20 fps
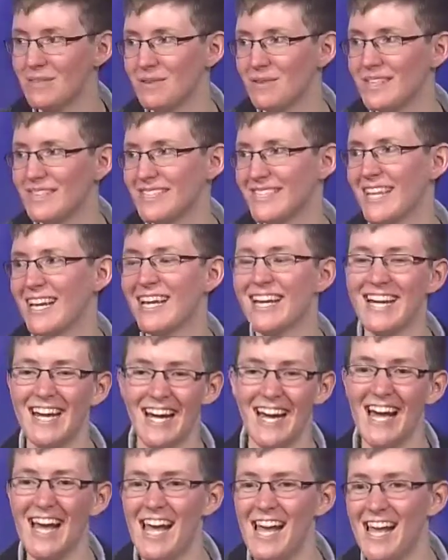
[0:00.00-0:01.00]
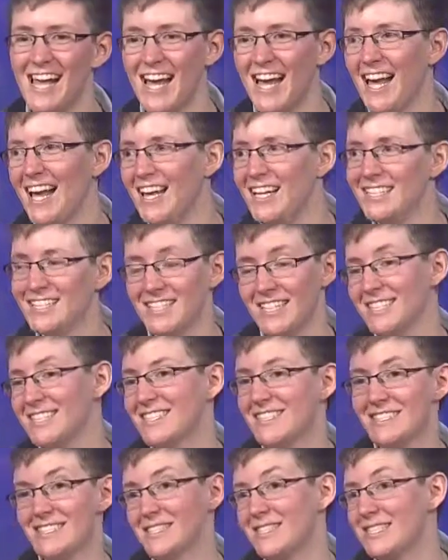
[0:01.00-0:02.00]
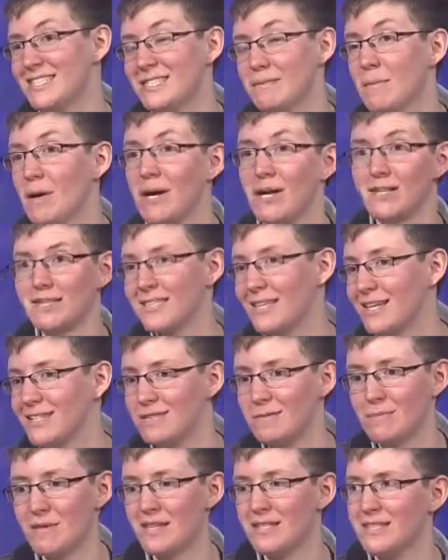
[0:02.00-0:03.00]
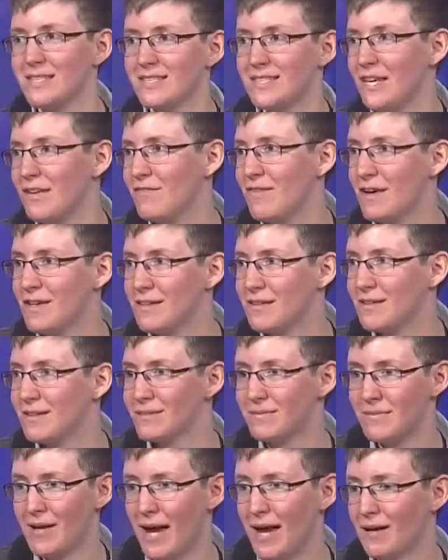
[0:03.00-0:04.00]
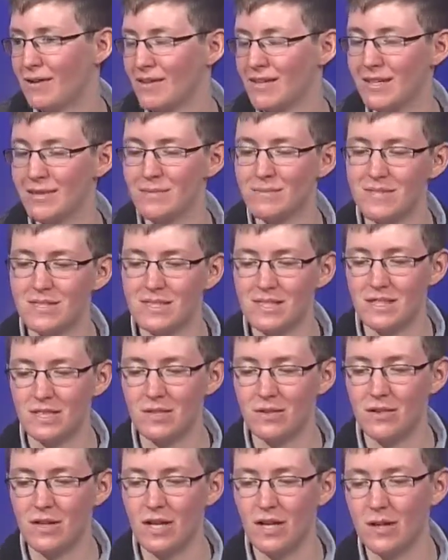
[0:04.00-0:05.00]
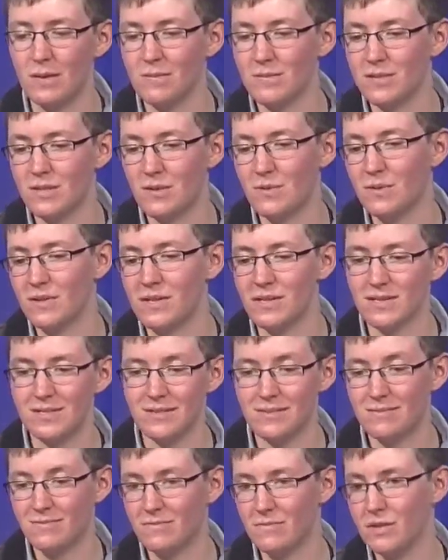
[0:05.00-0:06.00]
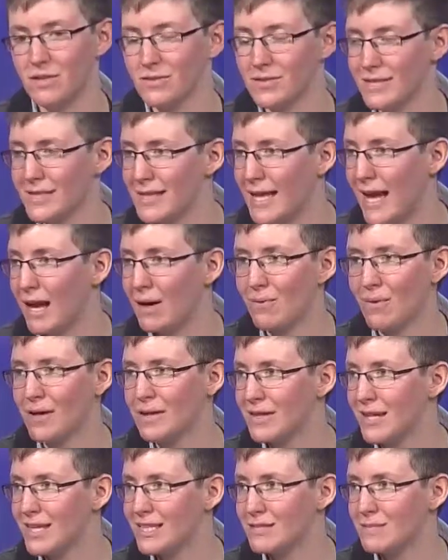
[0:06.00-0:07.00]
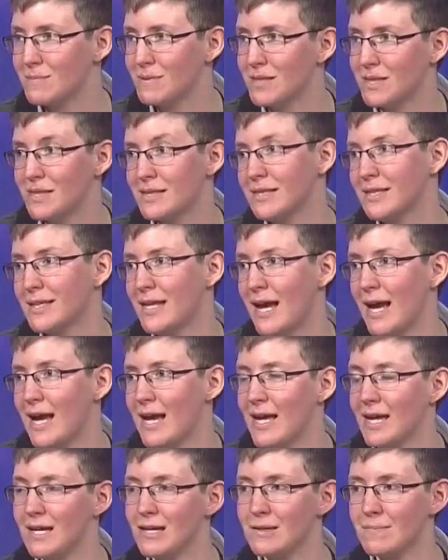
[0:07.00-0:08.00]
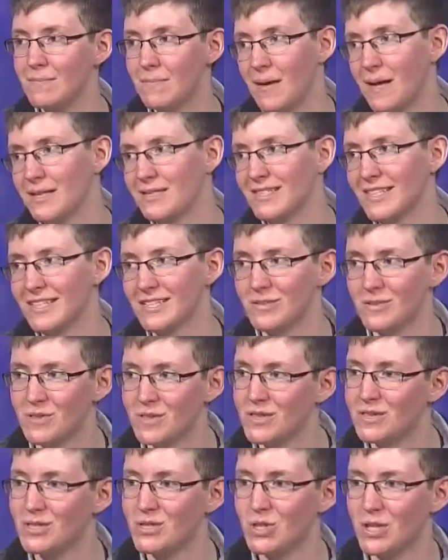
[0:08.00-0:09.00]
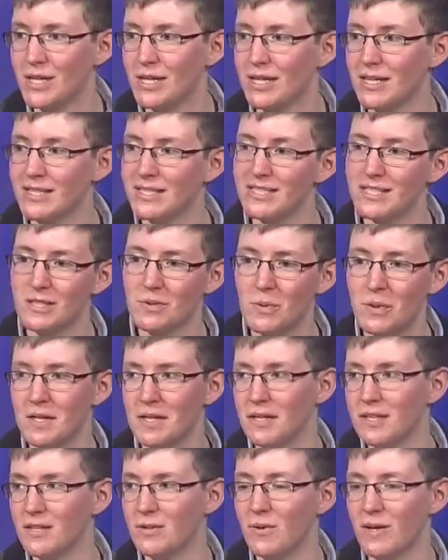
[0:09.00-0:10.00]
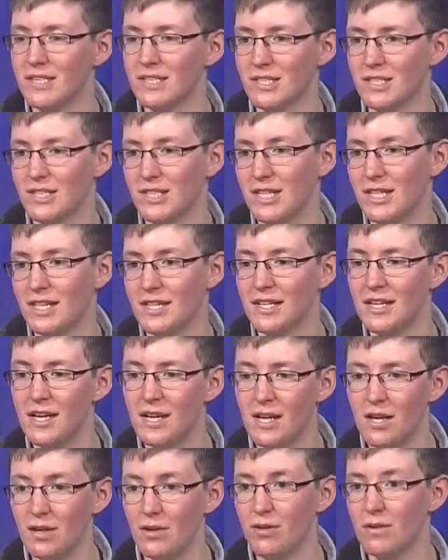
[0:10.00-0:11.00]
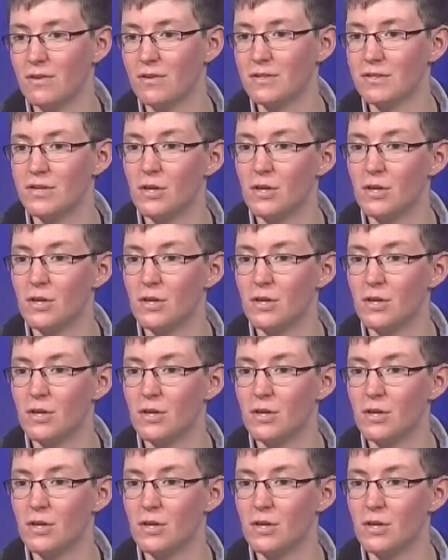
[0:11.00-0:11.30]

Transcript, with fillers: Yeah, yeah so I know. We say. It's hard to keep up on everything. Just, just SMYRCs. Lots okay. of places have other acronyms mm-hmm. too. Um, so we're using that one, lesbian, gay, bisexual, trans, queer, and questioning youth.